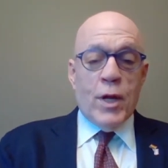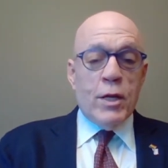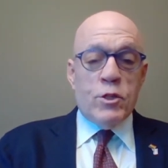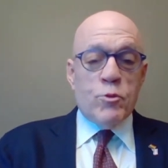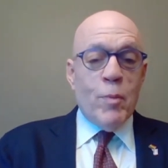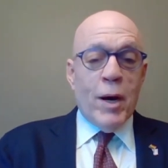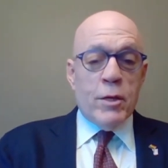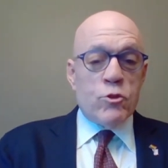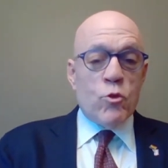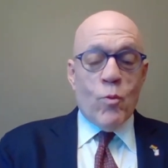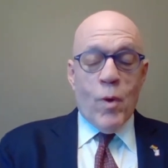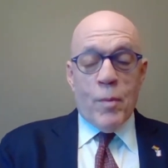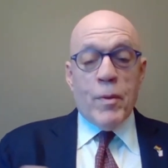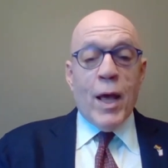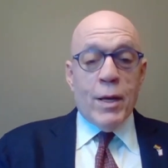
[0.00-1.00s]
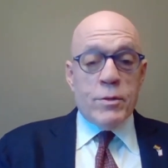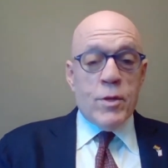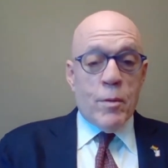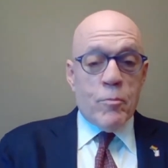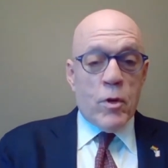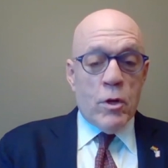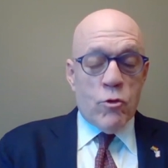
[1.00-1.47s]
state-sponsored webcast.
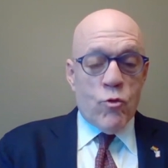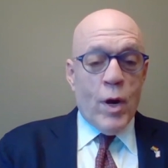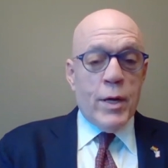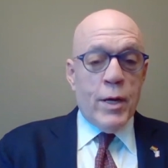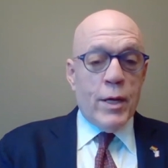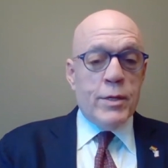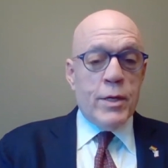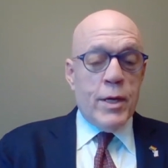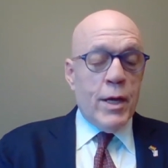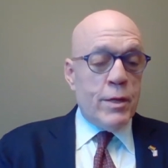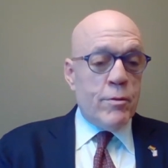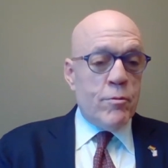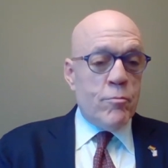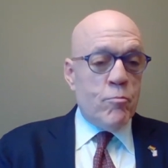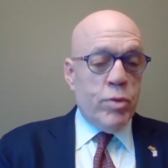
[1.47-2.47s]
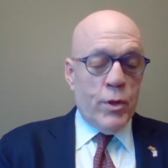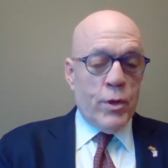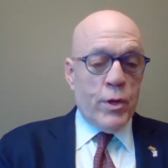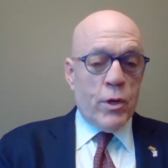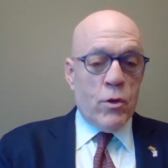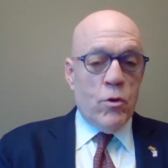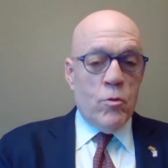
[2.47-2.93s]
I'm going to try not to get
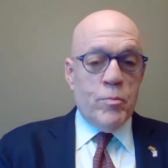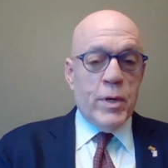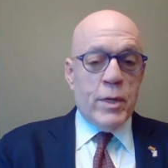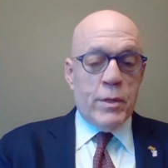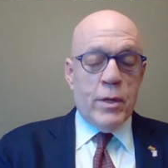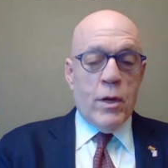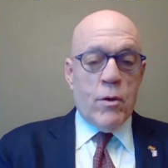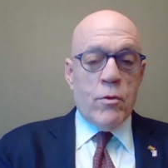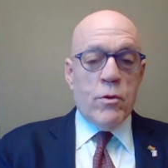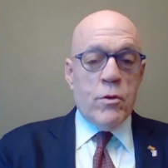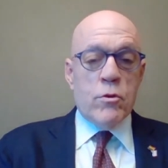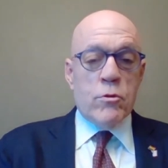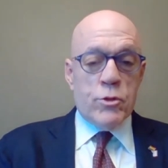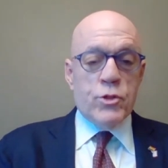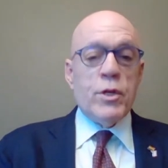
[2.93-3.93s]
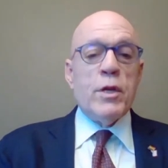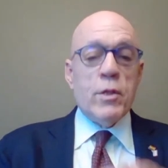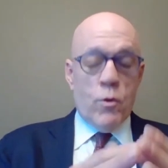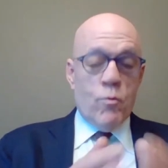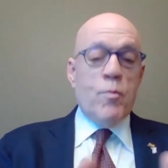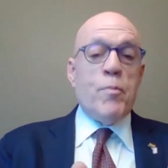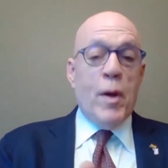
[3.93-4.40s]
political, but you're
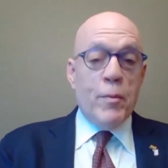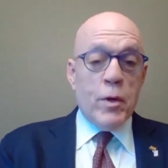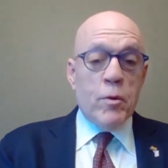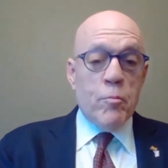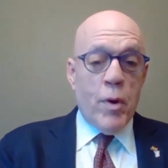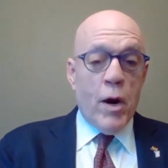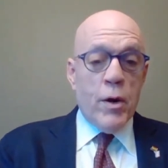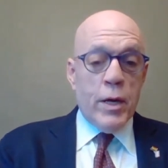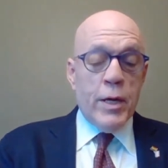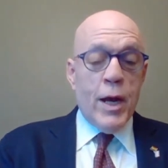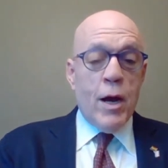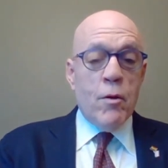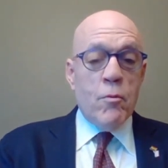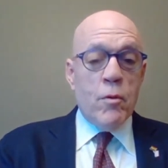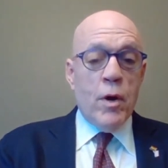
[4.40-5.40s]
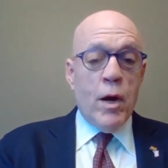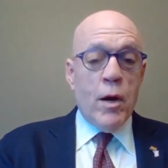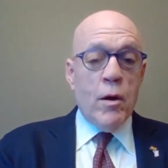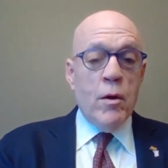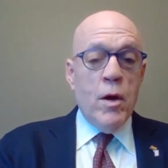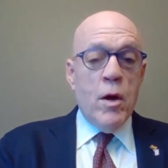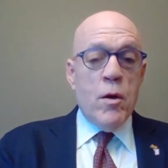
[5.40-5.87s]
seeing the Republican Party
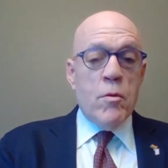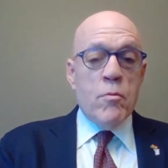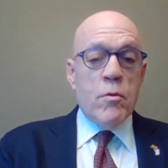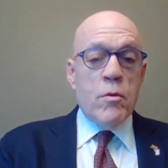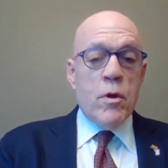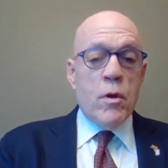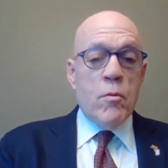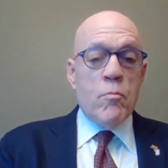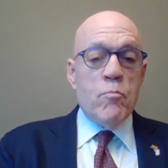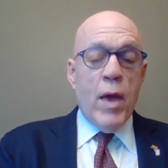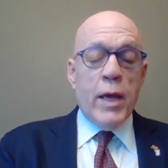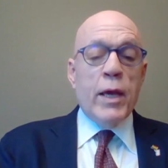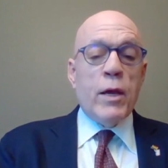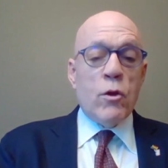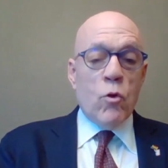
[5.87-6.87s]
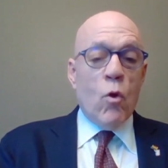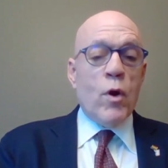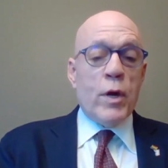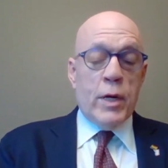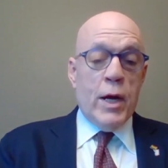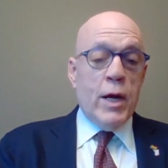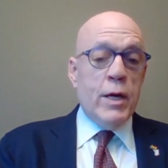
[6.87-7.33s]
now making an
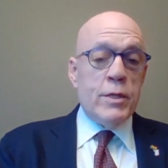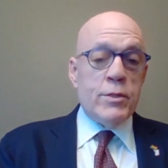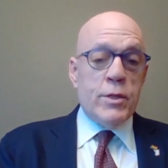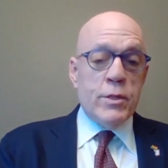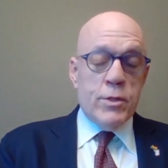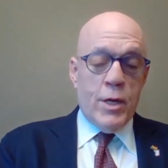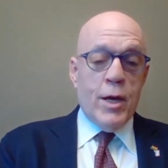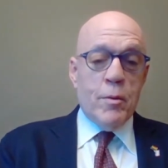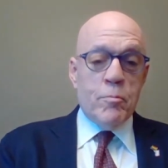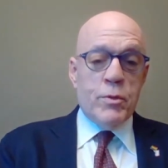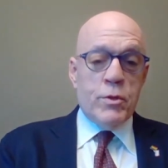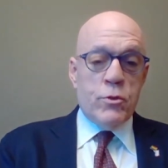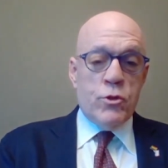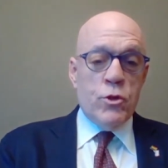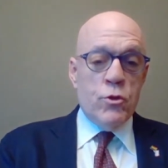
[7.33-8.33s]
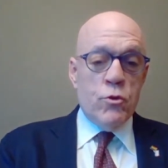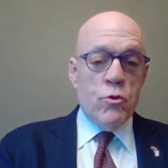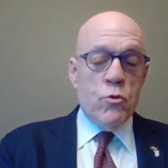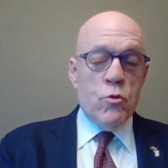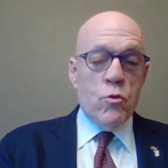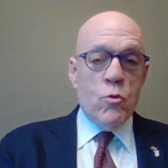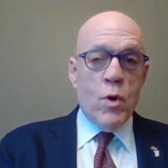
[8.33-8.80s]
organized attempt
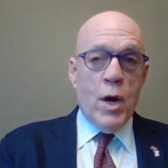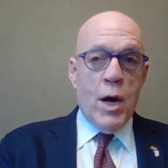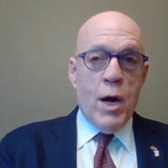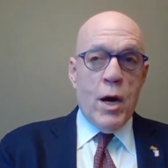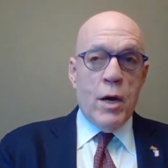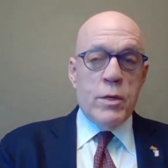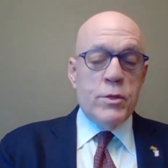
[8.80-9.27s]
to